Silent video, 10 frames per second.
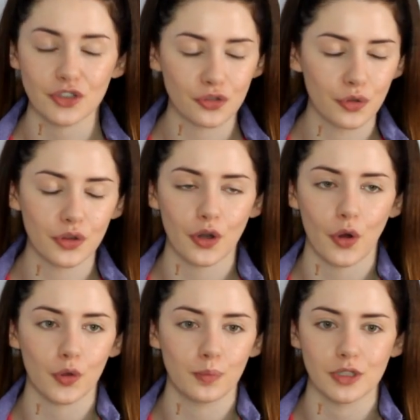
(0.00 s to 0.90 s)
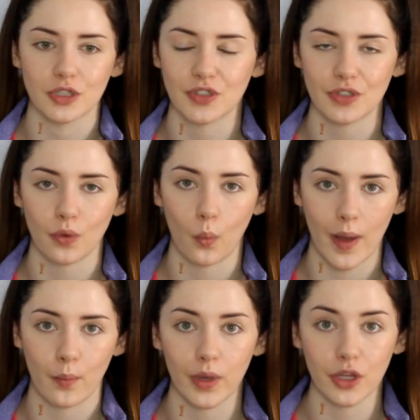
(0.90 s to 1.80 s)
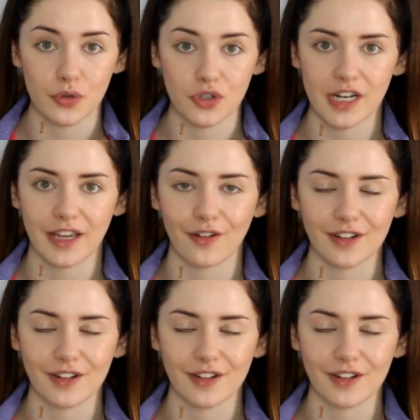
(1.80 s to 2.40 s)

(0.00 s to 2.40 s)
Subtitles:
through the cold months when we usually